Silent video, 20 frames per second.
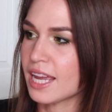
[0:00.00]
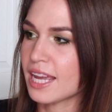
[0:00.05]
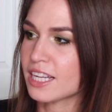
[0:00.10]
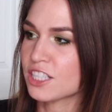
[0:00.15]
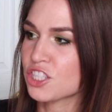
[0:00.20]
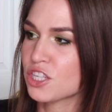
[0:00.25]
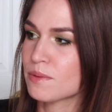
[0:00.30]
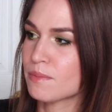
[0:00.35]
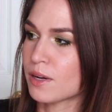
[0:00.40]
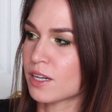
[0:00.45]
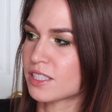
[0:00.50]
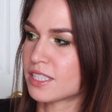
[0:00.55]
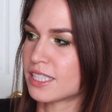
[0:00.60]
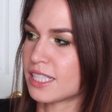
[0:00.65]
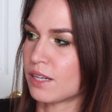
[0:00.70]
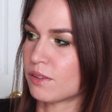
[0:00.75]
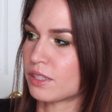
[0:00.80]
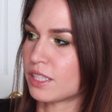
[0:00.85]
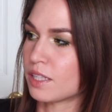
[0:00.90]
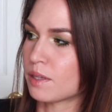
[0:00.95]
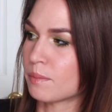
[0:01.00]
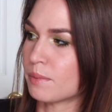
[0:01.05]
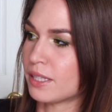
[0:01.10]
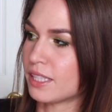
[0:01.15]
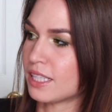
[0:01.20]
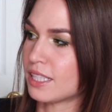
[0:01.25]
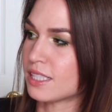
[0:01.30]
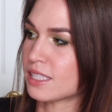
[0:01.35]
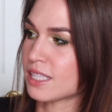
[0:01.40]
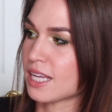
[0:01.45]
I actually marked it down here,
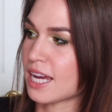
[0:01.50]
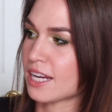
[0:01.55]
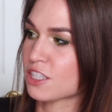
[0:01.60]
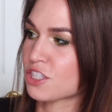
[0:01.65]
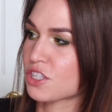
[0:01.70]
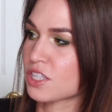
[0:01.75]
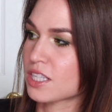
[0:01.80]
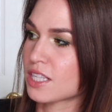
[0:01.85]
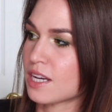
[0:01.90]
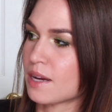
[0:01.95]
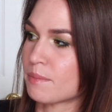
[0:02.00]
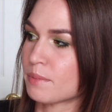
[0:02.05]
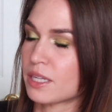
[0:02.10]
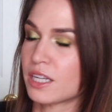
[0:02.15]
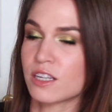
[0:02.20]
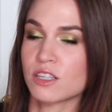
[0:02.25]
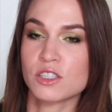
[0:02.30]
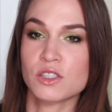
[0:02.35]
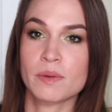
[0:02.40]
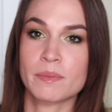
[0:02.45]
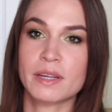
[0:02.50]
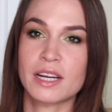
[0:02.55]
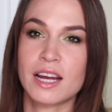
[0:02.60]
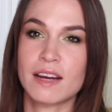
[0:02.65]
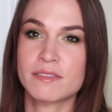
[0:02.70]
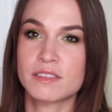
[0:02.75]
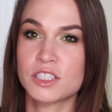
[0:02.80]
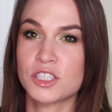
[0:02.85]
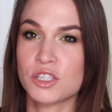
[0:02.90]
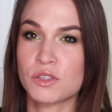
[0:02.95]
but it's actually up here, so I'm going to
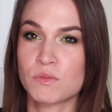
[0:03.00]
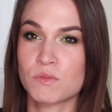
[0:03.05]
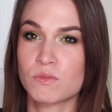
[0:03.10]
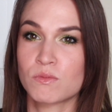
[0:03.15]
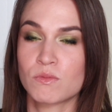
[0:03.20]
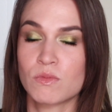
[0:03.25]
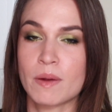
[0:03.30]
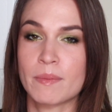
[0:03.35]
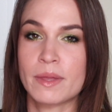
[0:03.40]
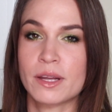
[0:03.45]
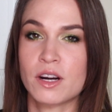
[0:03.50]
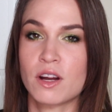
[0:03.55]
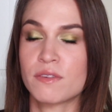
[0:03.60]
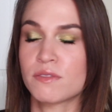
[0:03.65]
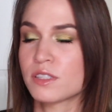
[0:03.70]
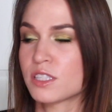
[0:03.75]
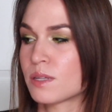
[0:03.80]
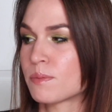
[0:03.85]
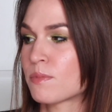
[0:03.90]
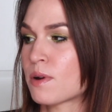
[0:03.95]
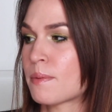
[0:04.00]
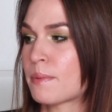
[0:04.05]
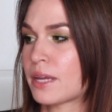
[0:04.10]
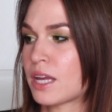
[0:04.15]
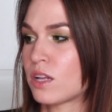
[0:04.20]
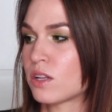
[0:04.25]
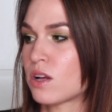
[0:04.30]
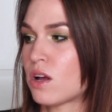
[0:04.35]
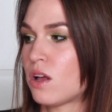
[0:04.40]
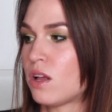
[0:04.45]
have to just rub that off with some rubbing
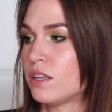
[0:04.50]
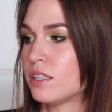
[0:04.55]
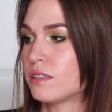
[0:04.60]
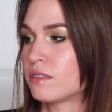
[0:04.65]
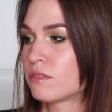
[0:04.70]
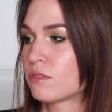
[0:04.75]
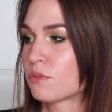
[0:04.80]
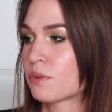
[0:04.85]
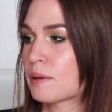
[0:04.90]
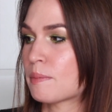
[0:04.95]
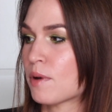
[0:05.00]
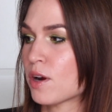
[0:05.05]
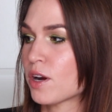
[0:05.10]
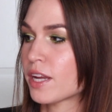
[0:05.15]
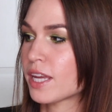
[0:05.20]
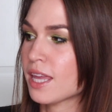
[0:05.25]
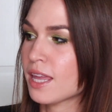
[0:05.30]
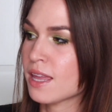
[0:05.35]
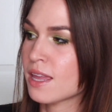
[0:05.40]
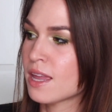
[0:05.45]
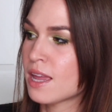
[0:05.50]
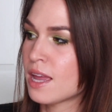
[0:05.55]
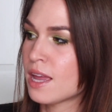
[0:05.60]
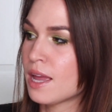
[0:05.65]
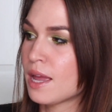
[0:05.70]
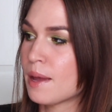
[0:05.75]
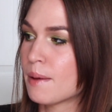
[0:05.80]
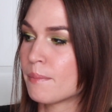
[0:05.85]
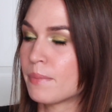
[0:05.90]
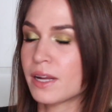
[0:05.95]
alcohol and remark it.
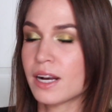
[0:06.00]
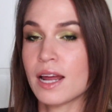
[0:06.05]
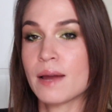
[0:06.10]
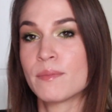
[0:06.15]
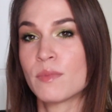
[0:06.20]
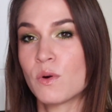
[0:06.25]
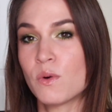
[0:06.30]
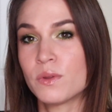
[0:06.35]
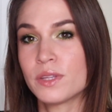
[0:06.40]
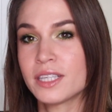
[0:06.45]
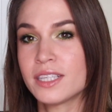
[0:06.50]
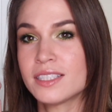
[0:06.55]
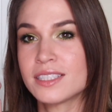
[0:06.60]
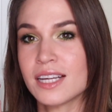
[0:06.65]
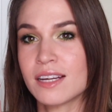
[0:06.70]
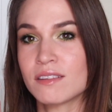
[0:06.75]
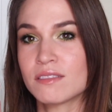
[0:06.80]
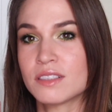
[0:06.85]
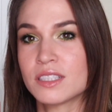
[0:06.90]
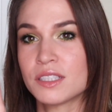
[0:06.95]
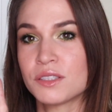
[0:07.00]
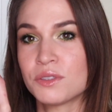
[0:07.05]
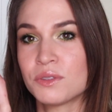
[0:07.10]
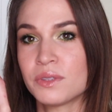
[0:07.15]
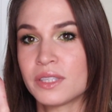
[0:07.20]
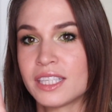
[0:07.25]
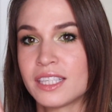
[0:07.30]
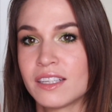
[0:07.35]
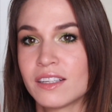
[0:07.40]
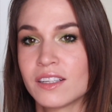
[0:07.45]
But I'm only down to
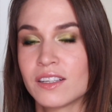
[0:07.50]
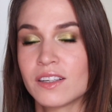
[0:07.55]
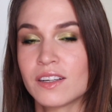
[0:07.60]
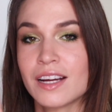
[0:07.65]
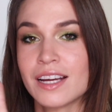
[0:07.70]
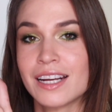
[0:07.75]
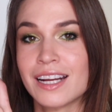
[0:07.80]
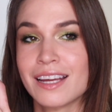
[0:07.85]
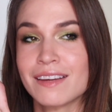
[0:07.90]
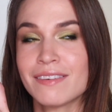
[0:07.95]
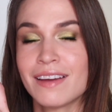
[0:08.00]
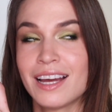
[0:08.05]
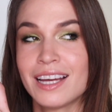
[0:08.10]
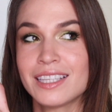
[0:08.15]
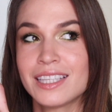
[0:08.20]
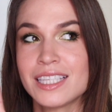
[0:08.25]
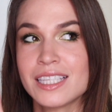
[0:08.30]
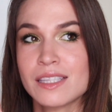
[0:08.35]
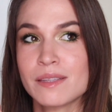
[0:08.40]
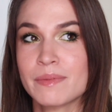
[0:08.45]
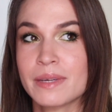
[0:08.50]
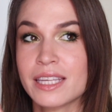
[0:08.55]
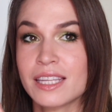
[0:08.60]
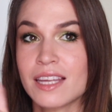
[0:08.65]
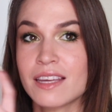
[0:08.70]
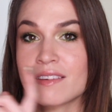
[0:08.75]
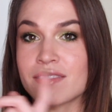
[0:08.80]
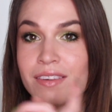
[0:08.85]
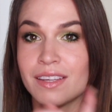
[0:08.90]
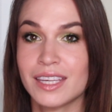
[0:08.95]
here, and I've had this in my
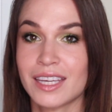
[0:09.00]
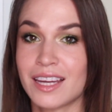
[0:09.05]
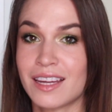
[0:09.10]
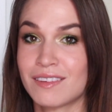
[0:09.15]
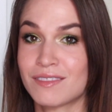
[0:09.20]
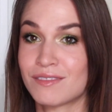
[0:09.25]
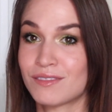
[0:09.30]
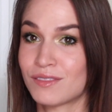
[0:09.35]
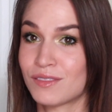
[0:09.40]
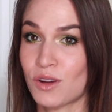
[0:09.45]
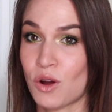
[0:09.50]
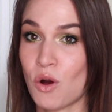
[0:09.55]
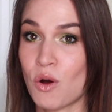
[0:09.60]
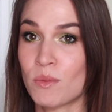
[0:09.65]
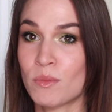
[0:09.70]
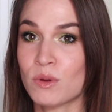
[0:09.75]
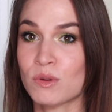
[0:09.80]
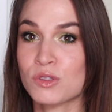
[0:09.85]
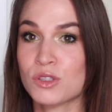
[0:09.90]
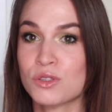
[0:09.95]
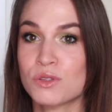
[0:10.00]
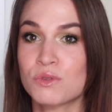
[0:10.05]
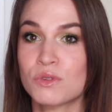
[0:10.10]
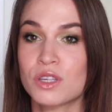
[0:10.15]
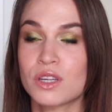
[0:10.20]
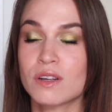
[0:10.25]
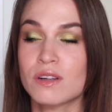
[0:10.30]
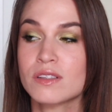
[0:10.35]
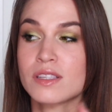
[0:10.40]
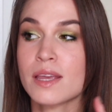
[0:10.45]
life, again, almost 2
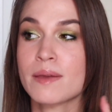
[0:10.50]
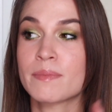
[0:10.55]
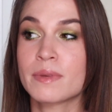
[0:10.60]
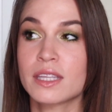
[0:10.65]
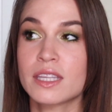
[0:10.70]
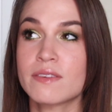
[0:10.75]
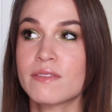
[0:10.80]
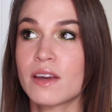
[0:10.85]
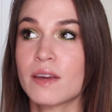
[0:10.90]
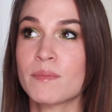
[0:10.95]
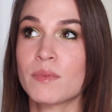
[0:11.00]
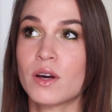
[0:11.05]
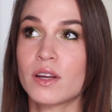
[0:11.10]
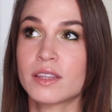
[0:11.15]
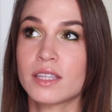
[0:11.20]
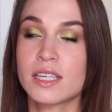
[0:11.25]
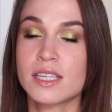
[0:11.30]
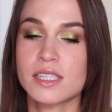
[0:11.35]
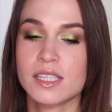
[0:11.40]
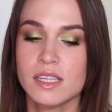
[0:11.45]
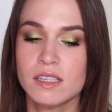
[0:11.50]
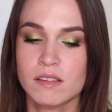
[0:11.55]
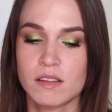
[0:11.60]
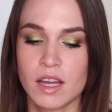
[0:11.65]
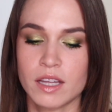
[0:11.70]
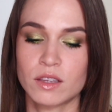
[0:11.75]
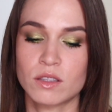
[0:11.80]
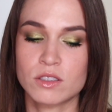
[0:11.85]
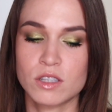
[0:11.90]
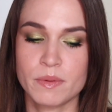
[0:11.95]
years. I believe I bought this,
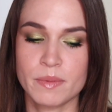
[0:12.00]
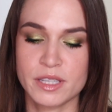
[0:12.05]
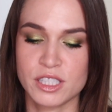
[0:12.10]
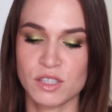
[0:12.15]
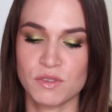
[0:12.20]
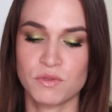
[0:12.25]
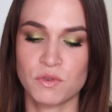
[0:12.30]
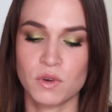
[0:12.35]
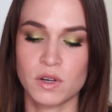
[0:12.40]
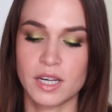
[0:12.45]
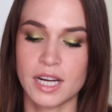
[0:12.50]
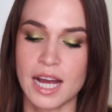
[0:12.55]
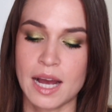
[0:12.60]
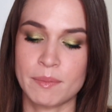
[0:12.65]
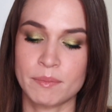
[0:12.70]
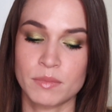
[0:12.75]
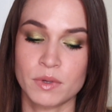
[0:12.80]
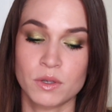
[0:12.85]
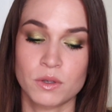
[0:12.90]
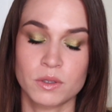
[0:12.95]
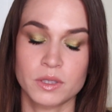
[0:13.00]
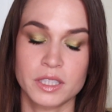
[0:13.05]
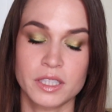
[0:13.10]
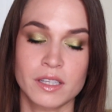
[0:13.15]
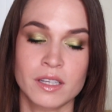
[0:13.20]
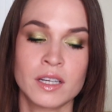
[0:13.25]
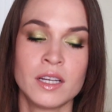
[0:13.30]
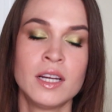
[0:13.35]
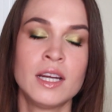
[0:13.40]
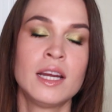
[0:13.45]
I looked on my Sephora app earlier.